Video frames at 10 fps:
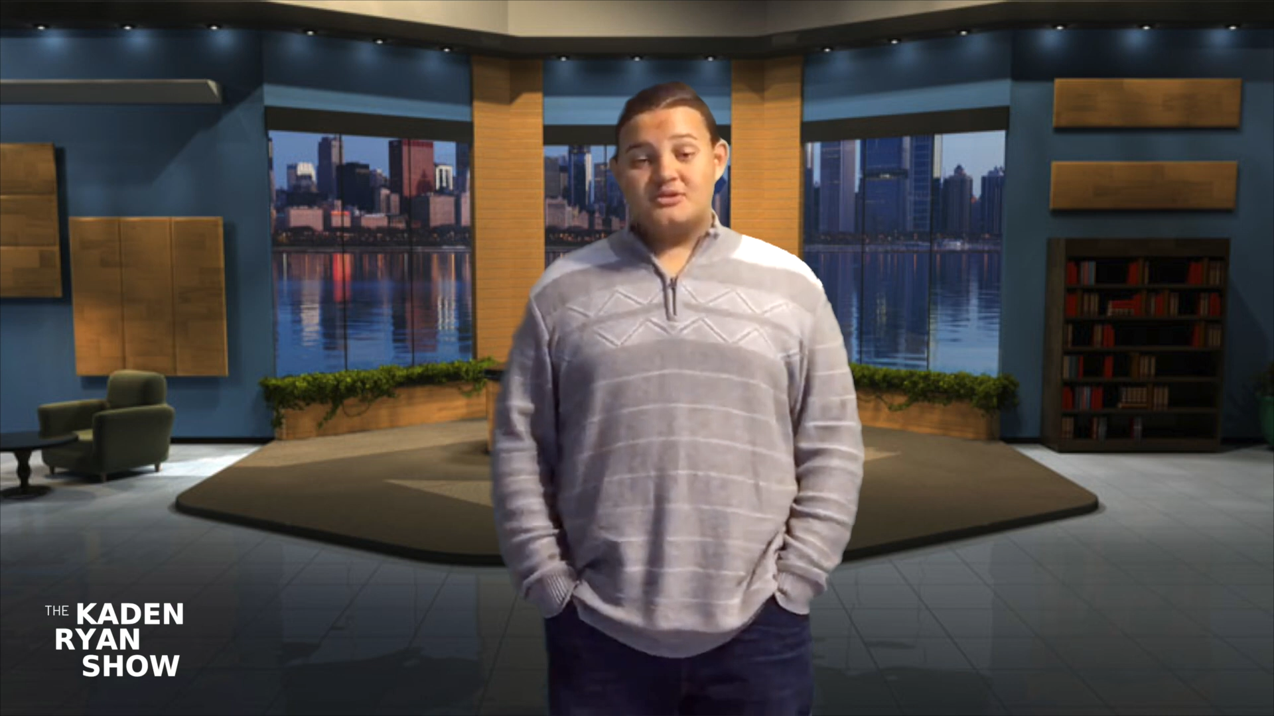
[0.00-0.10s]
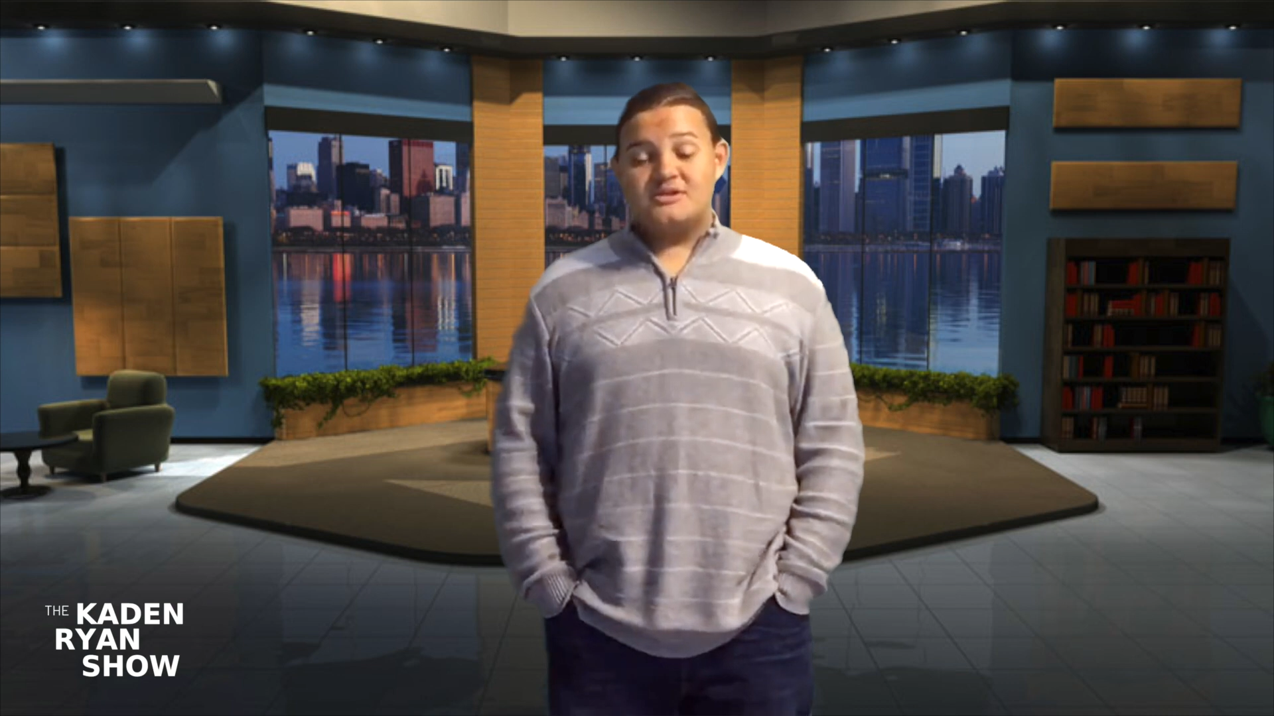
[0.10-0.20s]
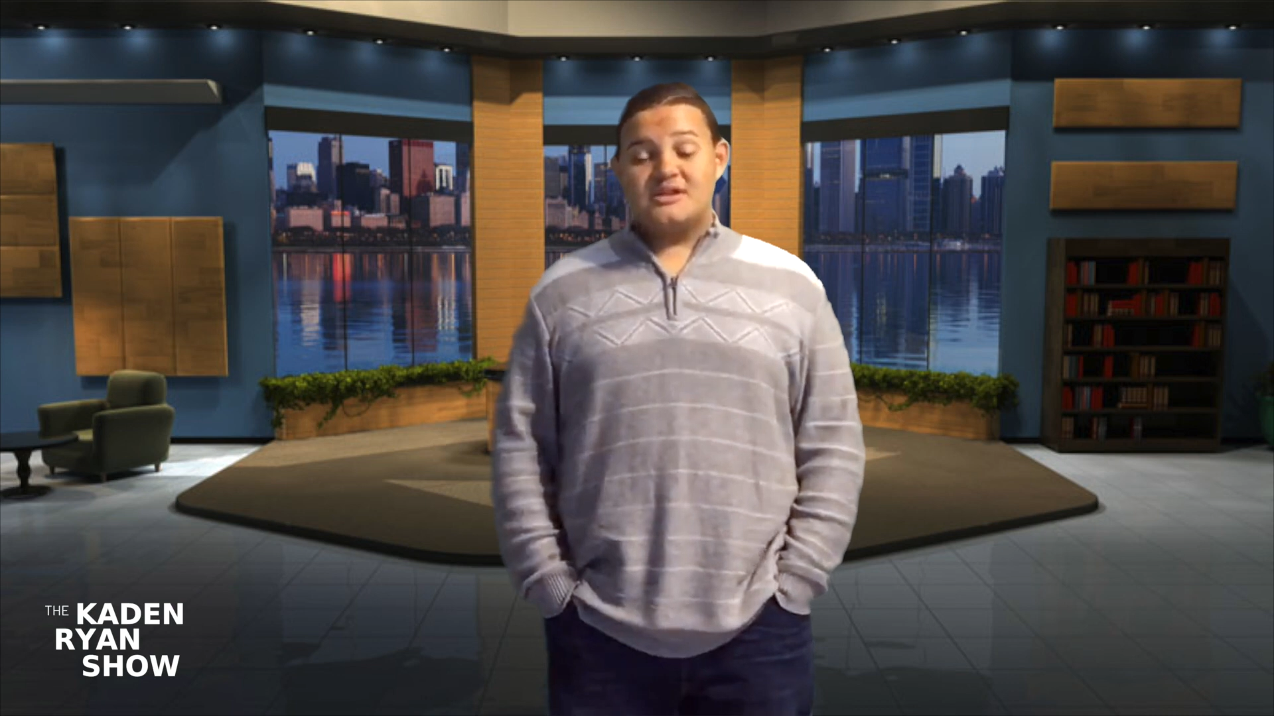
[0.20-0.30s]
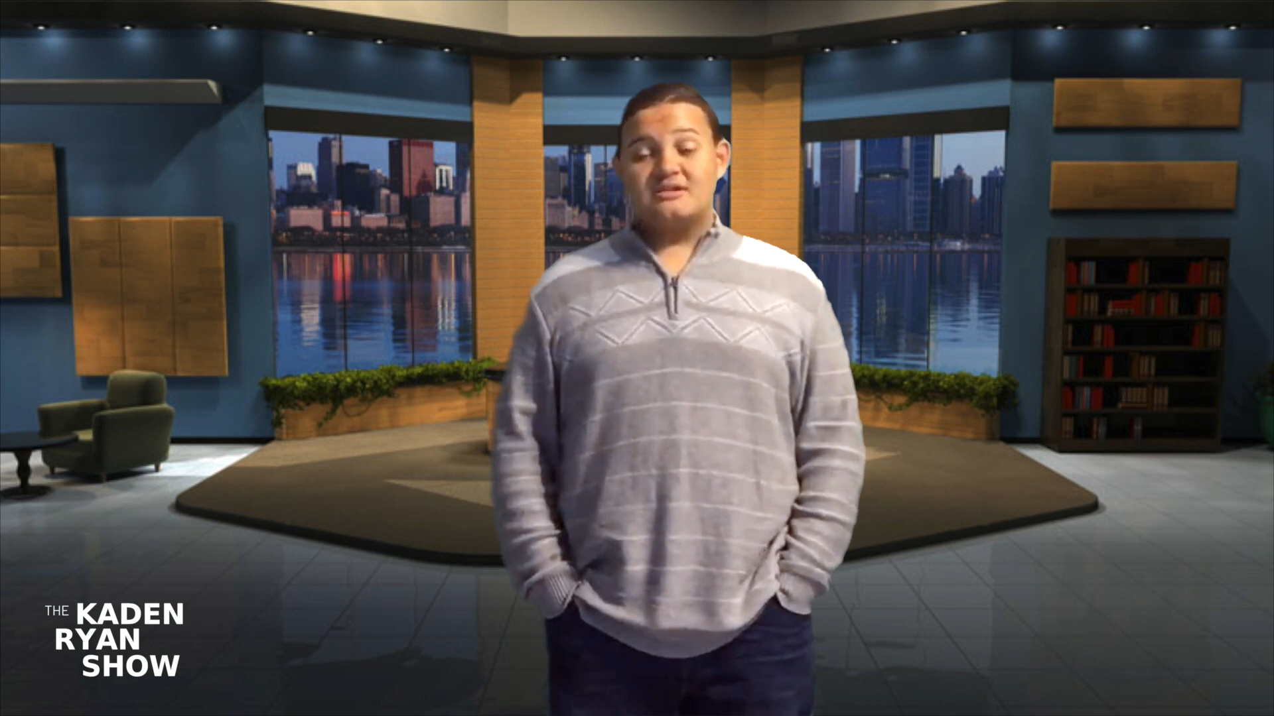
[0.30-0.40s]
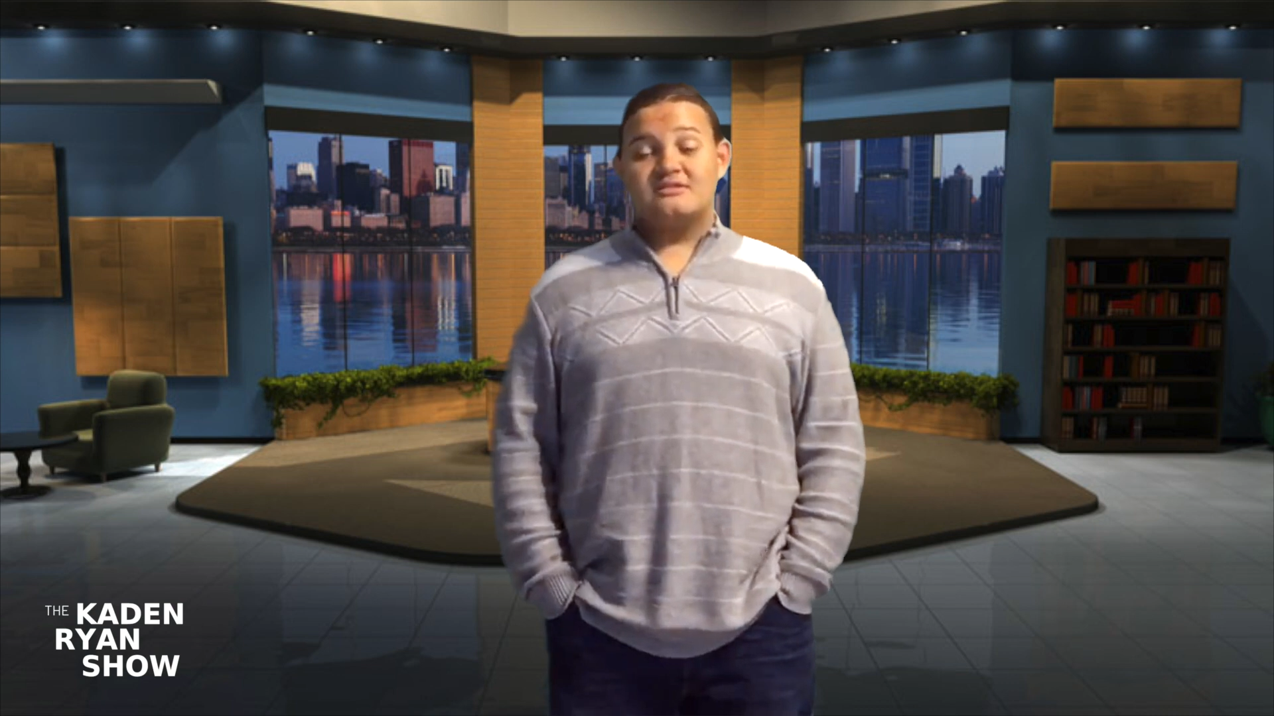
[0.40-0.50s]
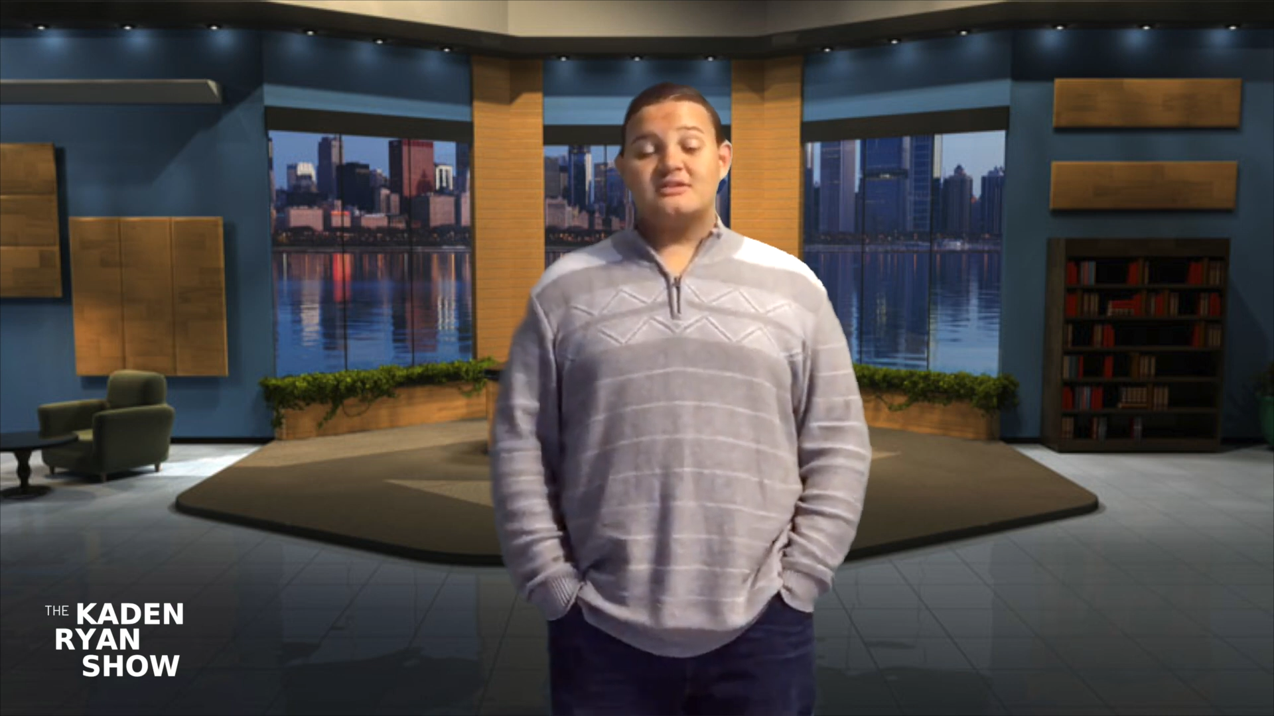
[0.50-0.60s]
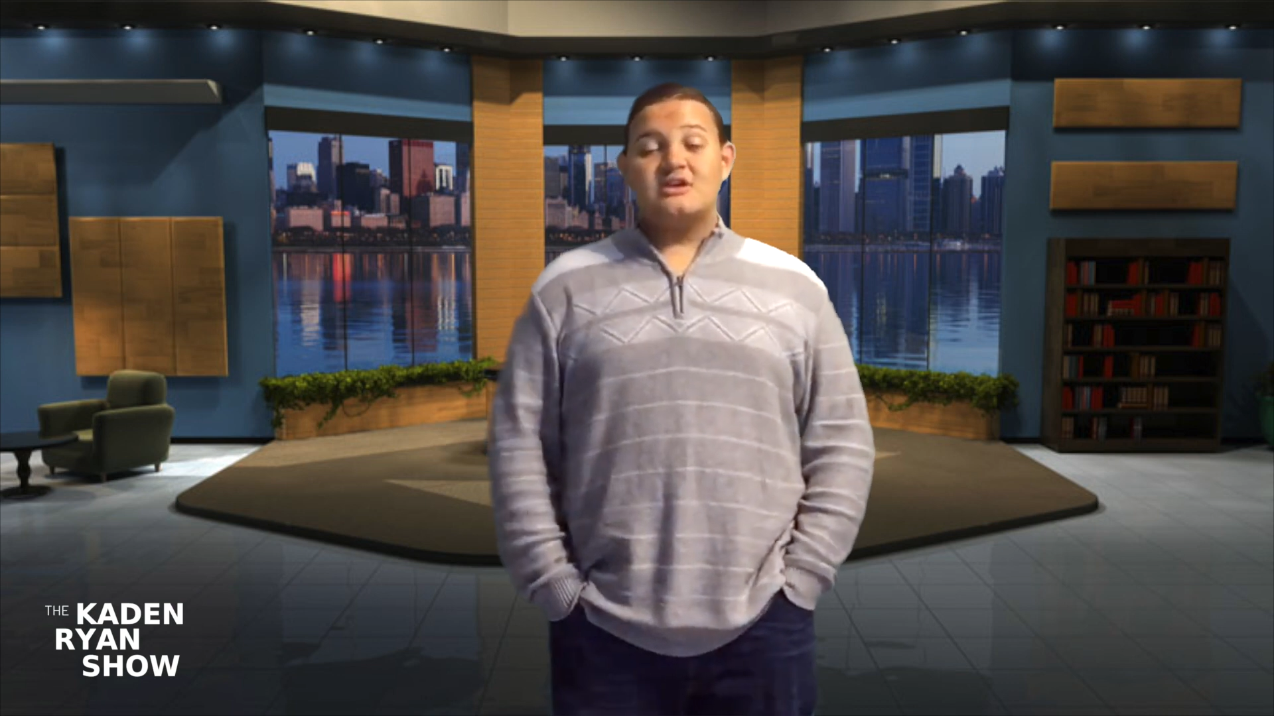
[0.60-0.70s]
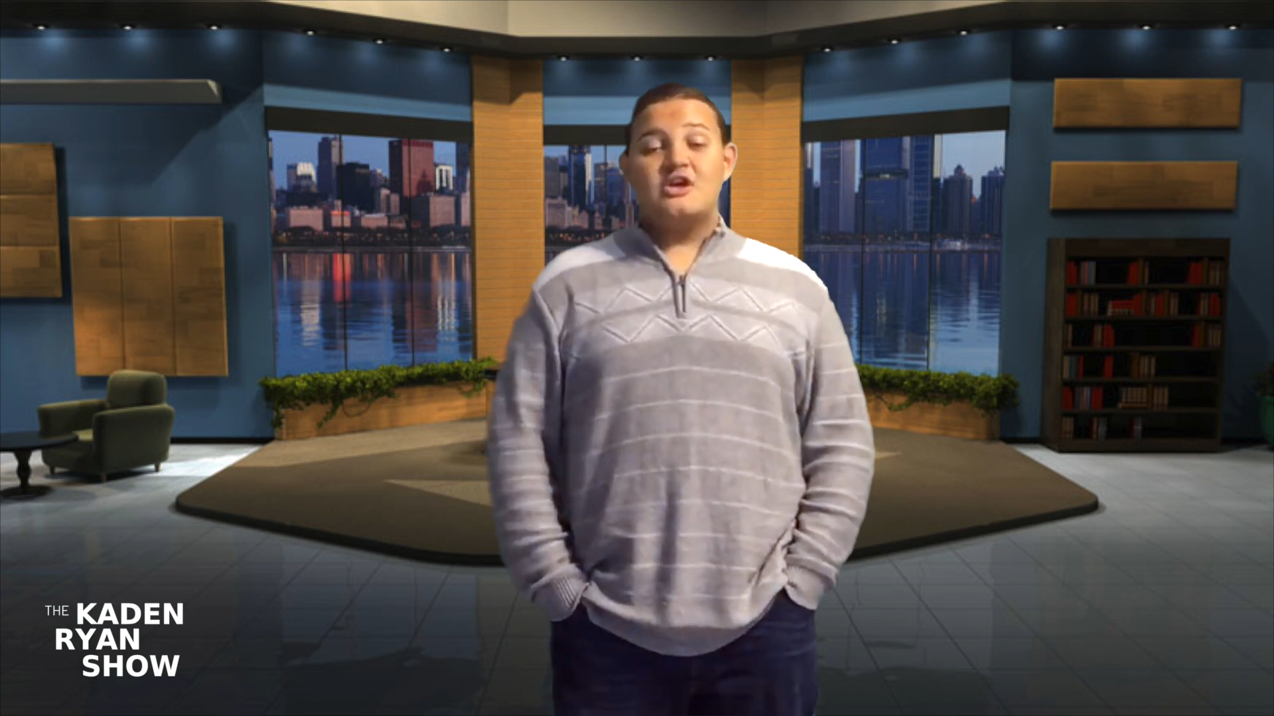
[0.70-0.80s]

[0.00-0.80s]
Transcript: other things.